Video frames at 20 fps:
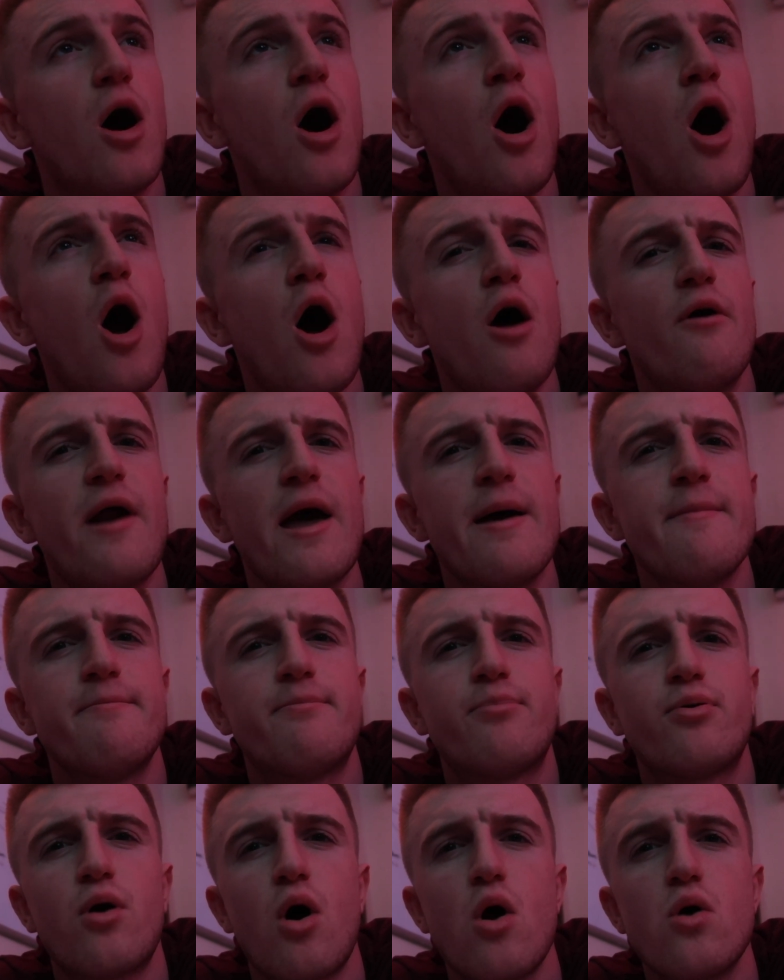RM
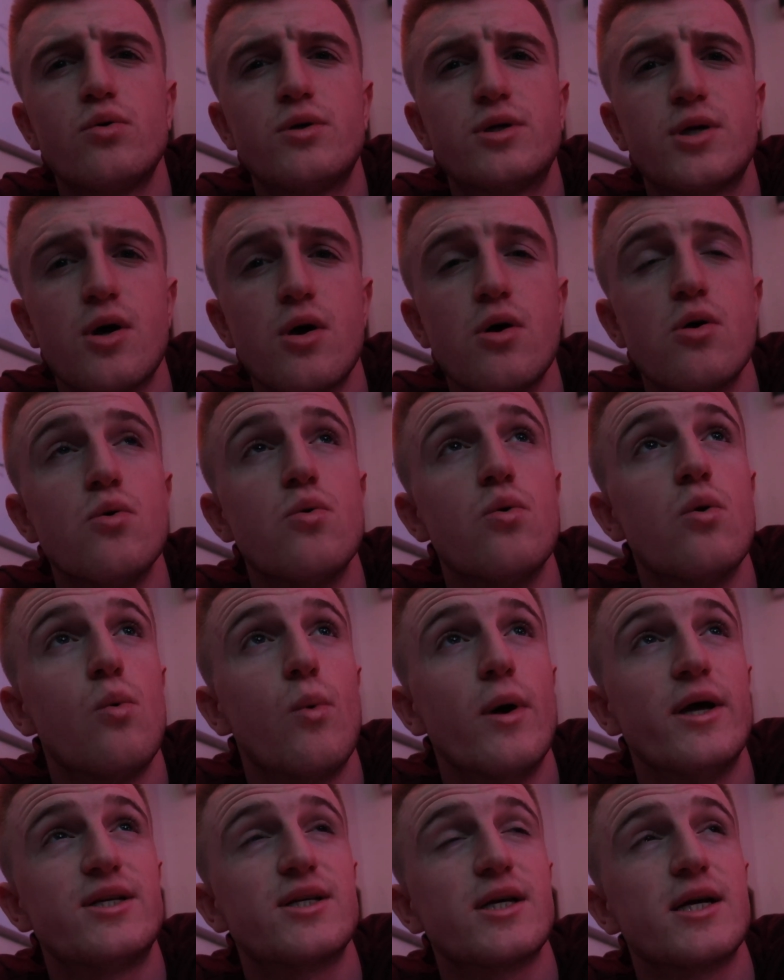Pro 2,
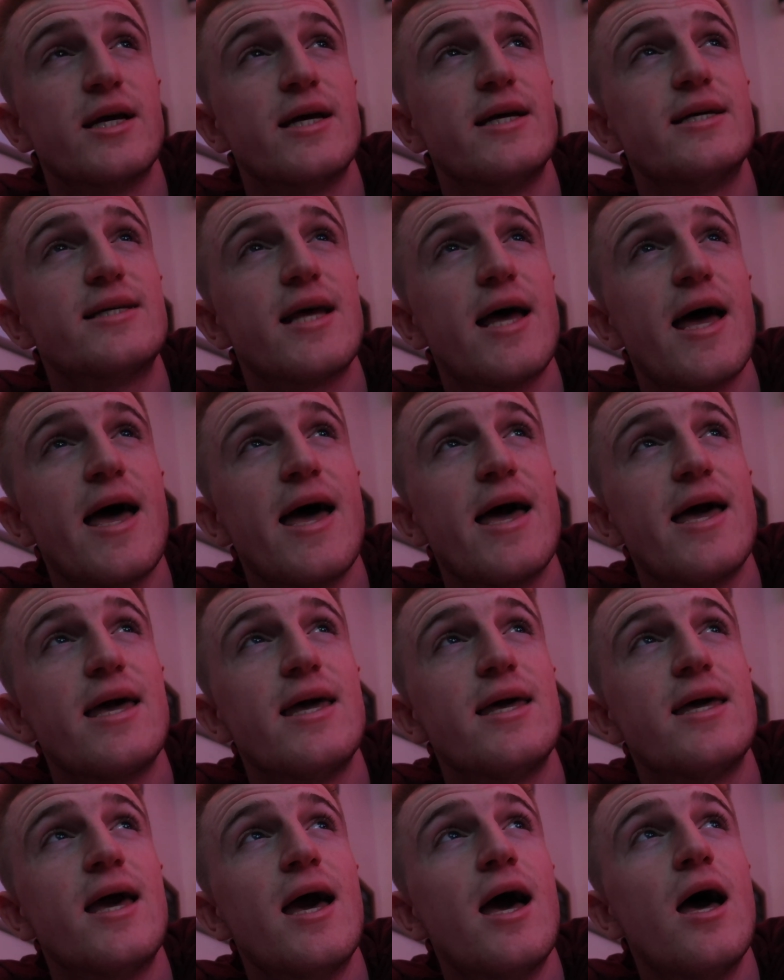which is
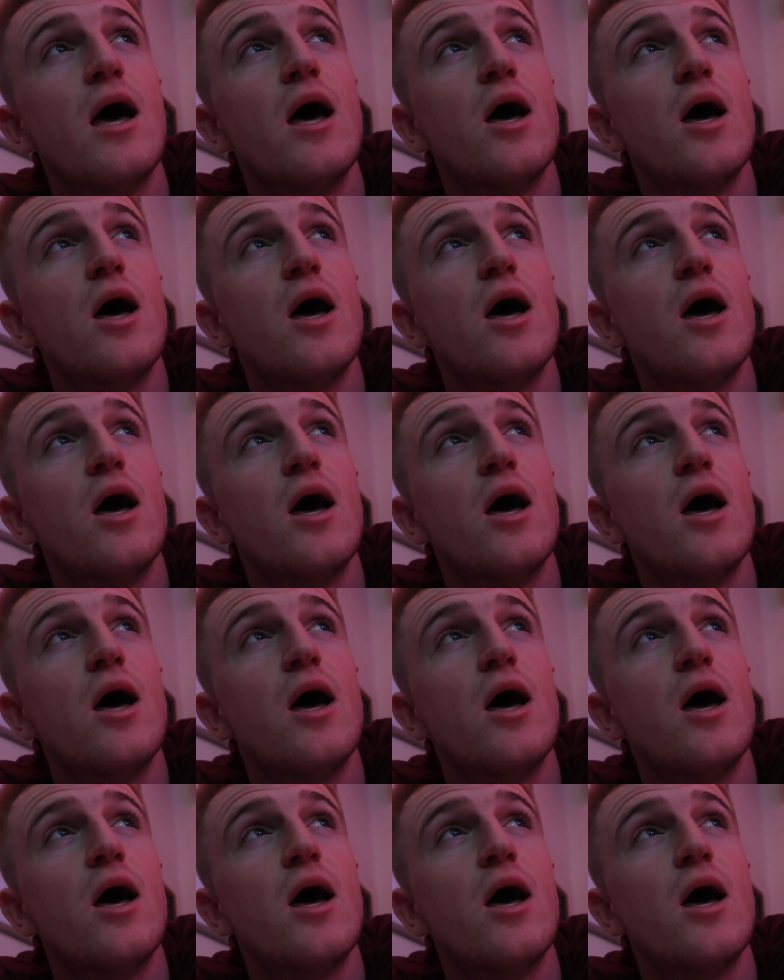a